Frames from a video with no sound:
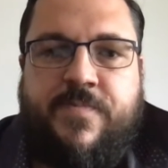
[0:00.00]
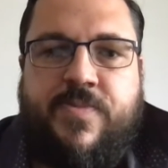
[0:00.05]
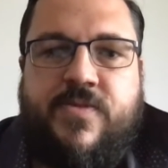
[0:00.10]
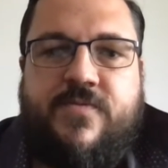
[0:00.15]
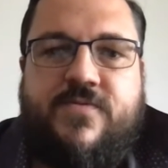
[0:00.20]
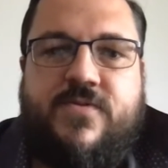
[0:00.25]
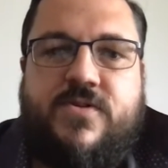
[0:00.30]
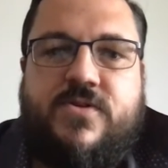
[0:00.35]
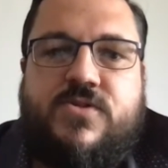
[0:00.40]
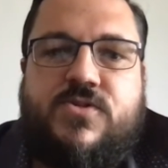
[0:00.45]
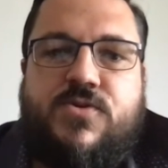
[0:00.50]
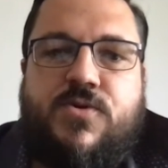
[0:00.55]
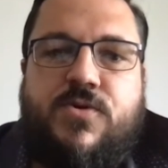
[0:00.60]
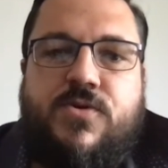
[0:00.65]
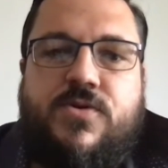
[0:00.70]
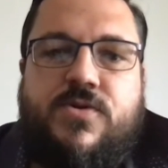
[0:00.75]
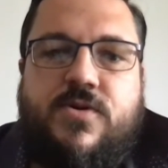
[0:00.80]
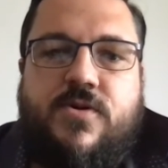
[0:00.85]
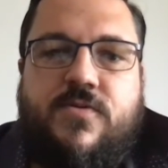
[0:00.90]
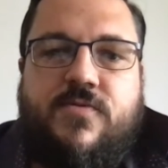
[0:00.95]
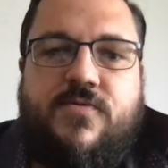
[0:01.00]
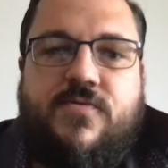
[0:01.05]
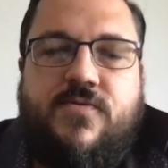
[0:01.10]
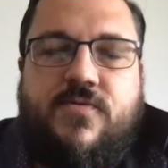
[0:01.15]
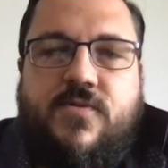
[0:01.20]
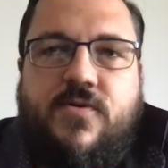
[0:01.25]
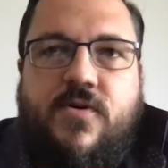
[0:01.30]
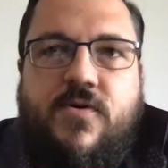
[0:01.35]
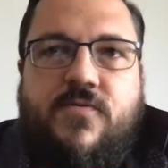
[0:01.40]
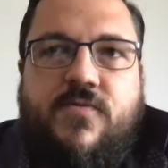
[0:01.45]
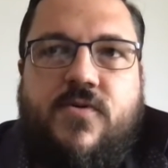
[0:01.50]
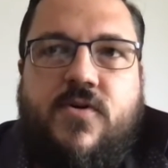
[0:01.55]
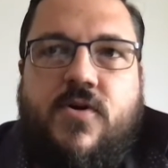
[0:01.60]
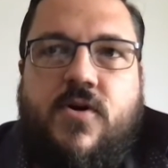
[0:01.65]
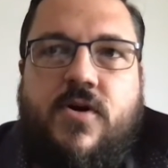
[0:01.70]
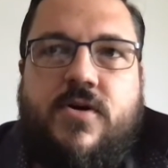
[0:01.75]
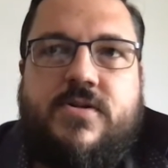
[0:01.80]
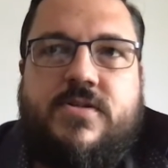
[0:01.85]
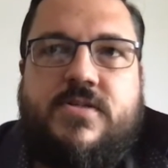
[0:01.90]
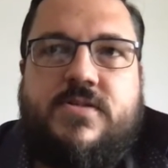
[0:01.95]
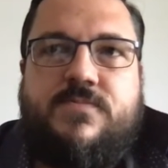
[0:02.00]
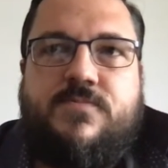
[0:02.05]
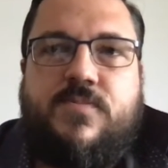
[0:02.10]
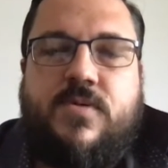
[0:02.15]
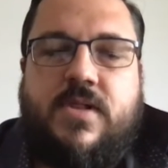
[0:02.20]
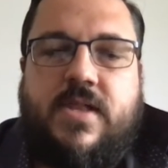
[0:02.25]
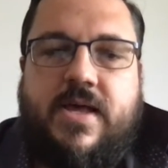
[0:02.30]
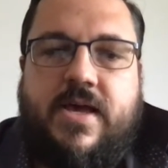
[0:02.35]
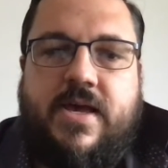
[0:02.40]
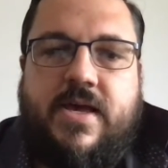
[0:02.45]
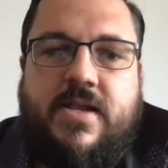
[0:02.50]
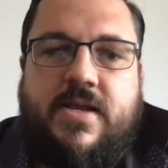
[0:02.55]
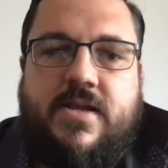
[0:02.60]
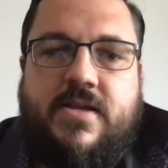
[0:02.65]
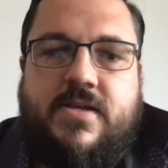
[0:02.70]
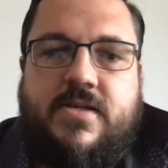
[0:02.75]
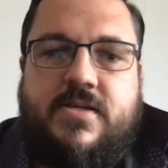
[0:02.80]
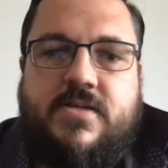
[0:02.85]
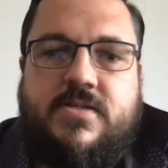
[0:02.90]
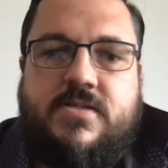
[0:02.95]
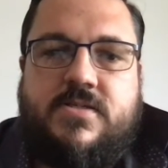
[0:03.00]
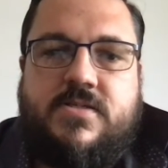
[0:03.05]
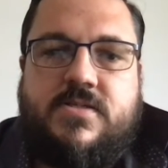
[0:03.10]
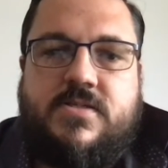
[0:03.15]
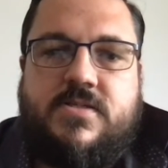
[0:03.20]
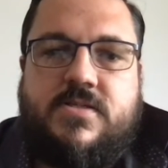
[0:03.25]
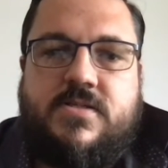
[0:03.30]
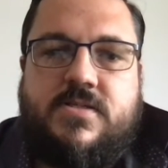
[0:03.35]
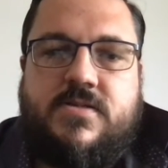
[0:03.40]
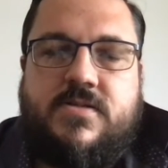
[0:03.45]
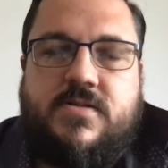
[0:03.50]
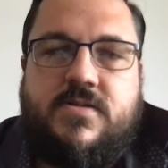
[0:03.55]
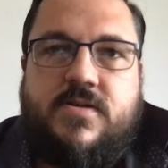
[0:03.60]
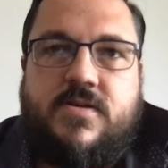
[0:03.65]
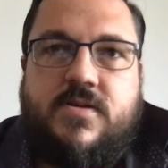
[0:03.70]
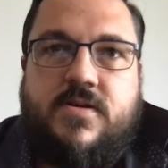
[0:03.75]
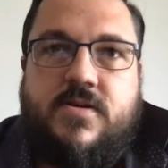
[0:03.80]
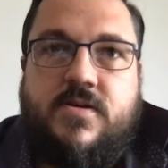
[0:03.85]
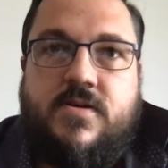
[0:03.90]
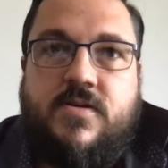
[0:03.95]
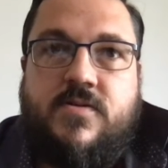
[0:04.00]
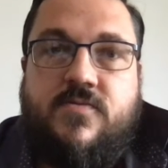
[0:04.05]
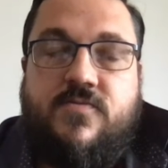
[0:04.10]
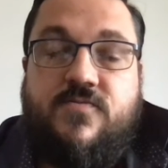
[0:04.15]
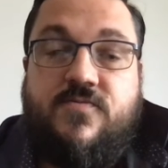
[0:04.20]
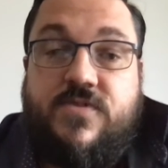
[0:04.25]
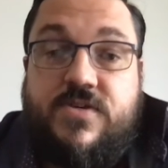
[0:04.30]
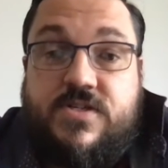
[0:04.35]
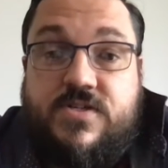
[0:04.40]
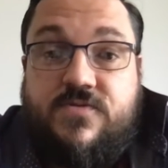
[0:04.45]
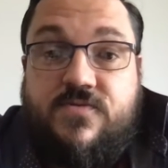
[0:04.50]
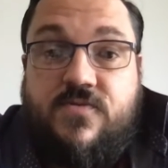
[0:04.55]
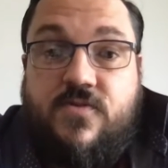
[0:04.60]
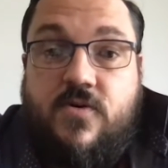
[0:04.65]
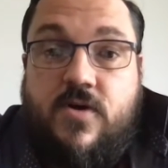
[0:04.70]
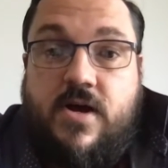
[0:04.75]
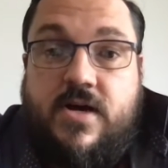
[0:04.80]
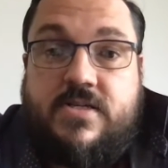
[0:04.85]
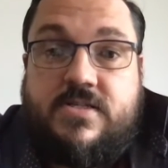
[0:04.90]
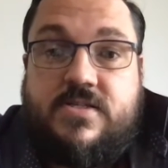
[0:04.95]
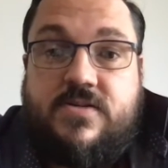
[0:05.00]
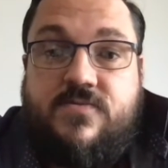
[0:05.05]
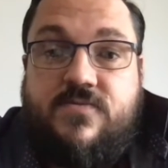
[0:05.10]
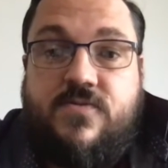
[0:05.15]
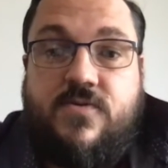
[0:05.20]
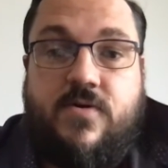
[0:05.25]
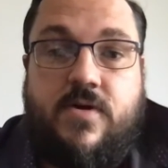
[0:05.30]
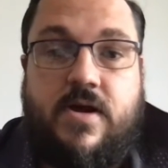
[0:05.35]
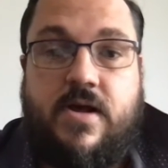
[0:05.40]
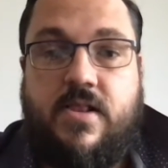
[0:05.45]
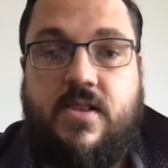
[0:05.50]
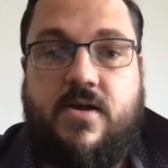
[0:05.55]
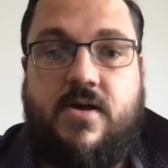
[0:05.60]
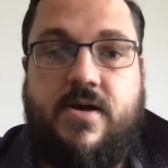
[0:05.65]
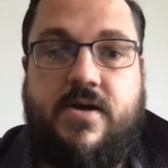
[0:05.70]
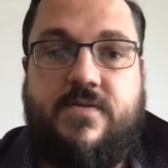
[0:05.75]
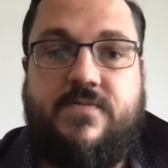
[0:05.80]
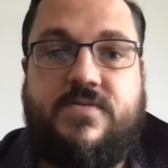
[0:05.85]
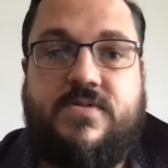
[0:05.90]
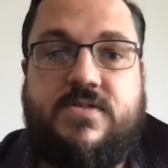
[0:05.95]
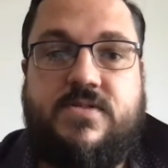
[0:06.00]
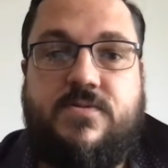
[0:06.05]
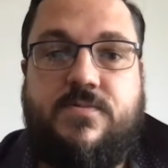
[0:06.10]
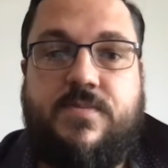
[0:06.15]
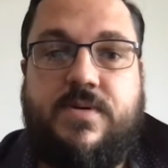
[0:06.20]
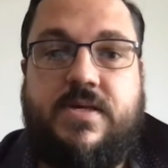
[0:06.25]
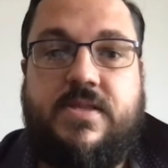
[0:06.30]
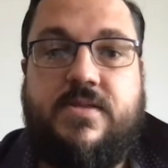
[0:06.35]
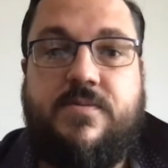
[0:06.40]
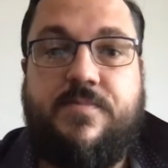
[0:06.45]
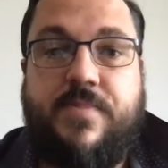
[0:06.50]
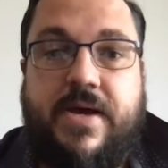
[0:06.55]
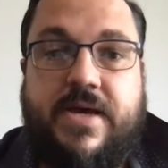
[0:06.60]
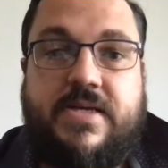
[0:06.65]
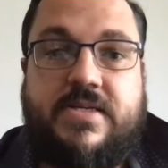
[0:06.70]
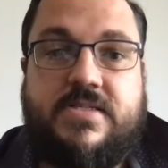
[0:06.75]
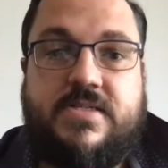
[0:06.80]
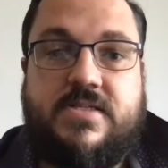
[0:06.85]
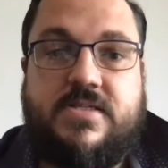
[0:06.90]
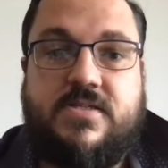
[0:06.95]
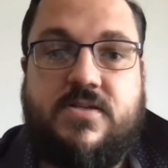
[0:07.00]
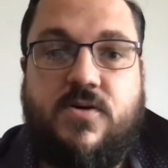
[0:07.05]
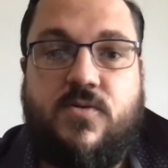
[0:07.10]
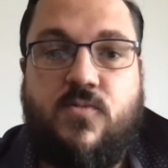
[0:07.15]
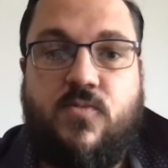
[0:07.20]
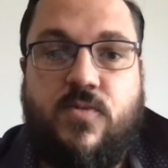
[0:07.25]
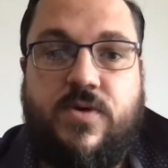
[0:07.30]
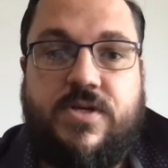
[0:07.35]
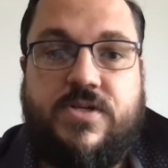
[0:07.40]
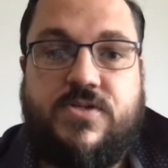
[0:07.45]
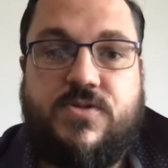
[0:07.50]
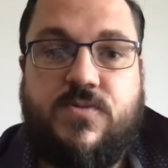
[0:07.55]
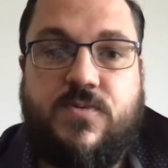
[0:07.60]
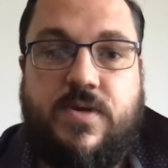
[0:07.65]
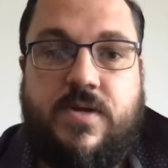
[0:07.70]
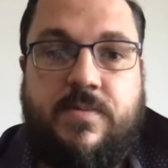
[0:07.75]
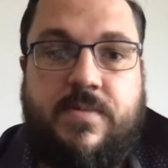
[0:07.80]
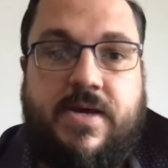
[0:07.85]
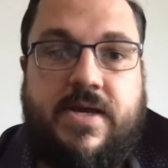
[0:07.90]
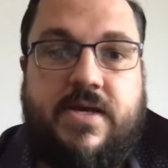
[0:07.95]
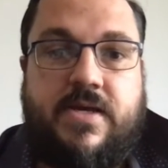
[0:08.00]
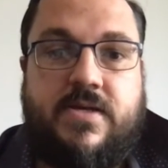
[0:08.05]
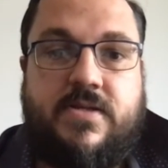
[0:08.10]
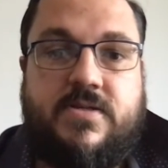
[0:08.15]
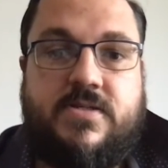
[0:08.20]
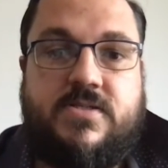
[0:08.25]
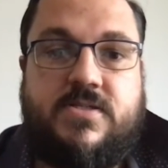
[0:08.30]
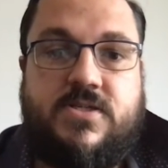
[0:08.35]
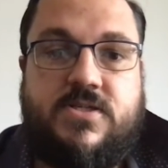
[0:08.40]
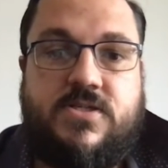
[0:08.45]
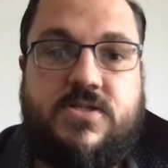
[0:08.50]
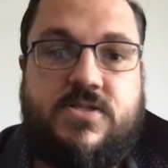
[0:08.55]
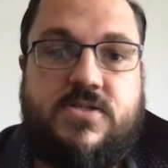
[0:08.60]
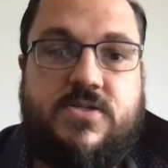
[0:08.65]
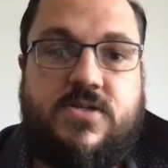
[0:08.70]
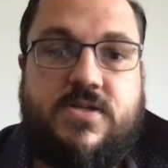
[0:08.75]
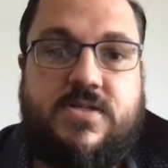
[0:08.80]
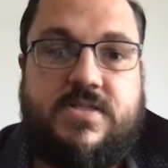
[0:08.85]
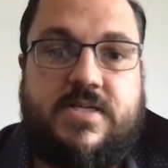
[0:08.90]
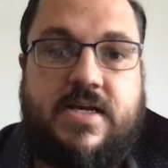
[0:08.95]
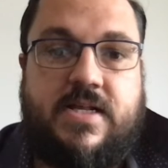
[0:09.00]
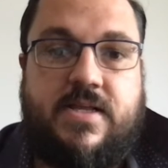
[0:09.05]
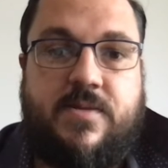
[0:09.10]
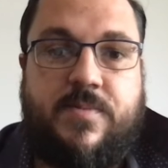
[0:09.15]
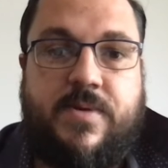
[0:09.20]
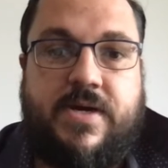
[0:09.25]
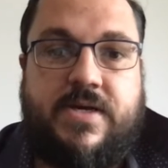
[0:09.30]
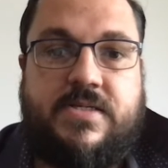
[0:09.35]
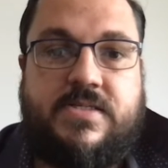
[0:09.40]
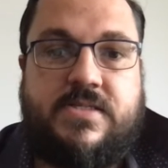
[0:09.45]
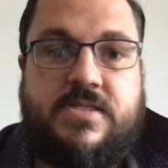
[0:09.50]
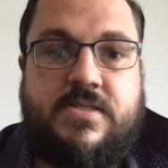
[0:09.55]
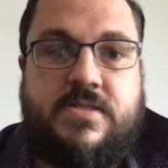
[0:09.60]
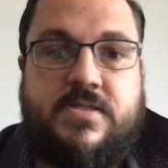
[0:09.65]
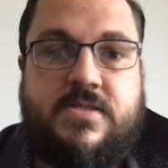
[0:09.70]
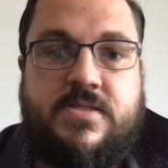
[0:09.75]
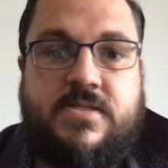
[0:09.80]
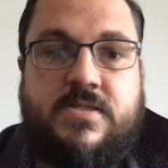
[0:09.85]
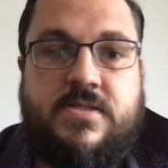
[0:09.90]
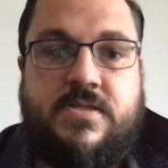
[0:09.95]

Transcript: For the truth of God's plan and His vision for us and for our lives to be the basis on which we make decisions on a daily basis.